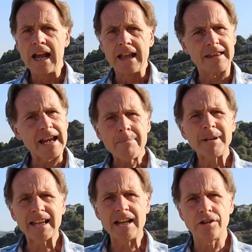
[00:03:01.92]
The
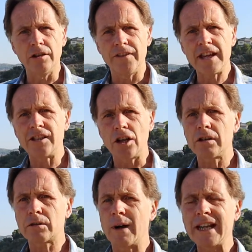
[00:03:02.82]
epicentre of these
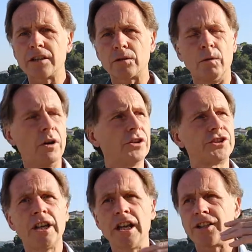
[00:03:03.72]
earthquakes
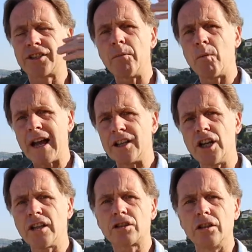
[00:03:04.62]
was somewhere
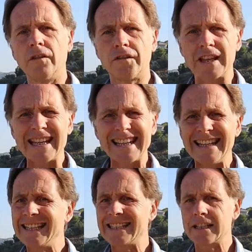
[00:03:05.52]
just off the
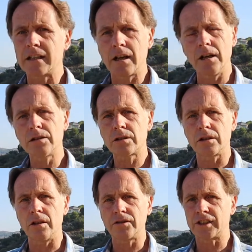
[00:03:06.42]
east
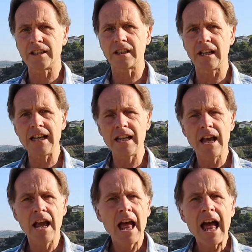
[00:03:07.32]
coast of Sicily,
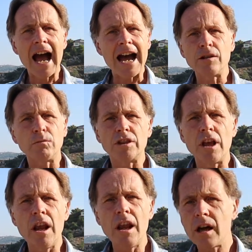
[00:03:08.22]
and it was the
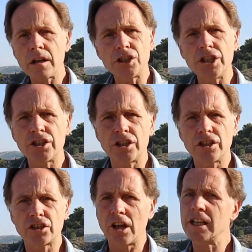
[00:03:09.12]
largest
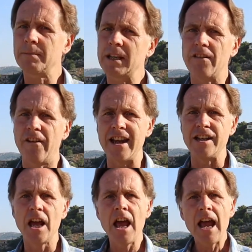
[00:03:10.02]
seismic
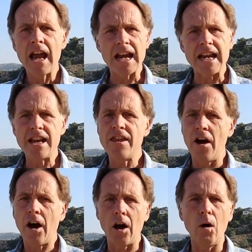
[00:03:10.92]
event in
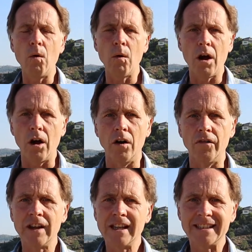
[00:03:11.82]
the whole
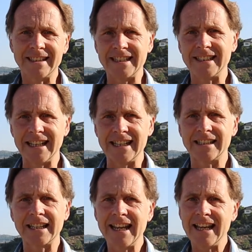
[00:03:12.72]
of
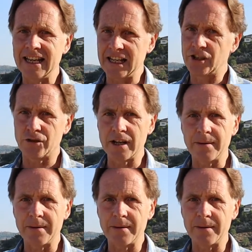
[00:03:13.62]
Sicily's history.